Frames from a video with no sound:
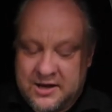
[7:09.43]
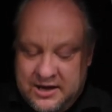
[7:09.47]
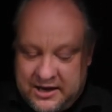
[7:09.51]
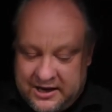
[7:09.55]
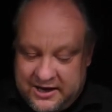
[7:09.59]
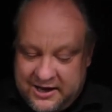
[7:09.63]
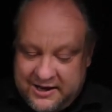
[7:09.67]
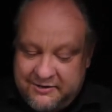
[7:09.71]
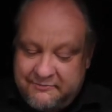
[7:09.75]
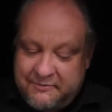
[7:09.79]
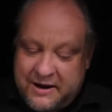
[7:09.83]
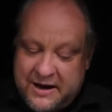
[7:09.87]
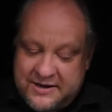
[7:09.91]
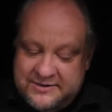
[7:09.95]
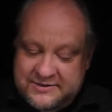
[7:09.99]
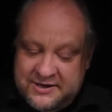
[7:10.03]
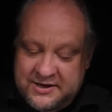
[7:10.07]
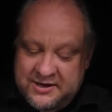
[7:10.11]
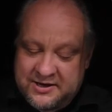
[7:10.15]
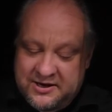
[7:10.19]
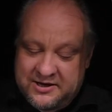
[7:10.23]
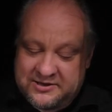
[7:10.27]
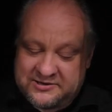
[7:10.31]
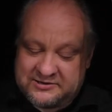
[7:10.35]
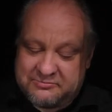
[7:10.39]
A Levite
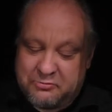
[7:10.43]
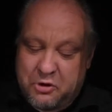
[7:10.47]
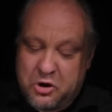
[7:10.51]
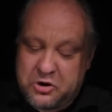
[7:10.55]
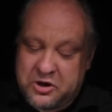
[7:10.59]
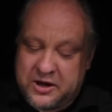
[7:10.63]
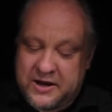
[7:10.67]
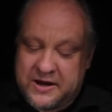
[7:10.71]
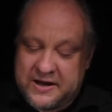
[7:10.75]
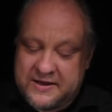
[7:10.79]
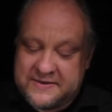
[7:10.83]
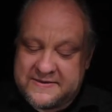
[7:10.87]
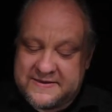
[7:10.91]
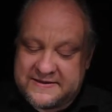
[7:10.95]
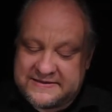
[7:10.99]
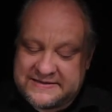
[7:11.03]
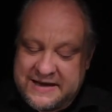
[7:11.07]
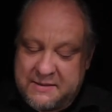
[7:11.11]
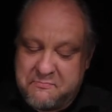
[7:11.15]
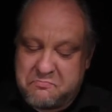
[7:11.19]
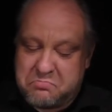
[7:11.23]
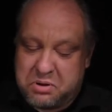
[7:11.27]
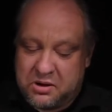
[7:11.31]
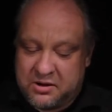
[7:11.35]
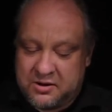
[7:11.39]
is working in the
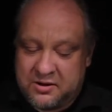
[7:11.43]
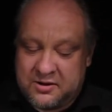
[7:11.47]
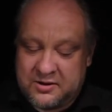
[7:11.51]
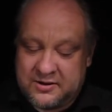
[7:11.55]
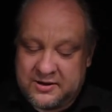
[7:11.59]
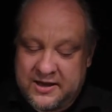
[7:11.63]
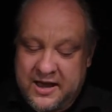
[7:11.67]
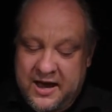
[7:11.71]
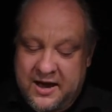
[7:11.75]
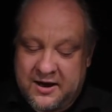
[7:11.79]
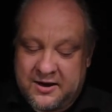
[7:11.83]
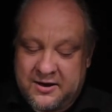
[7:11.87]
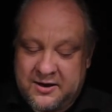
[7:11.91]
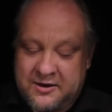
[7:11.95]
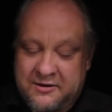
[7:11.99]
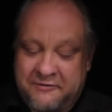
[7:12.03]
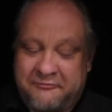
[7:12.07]
temple, yeah,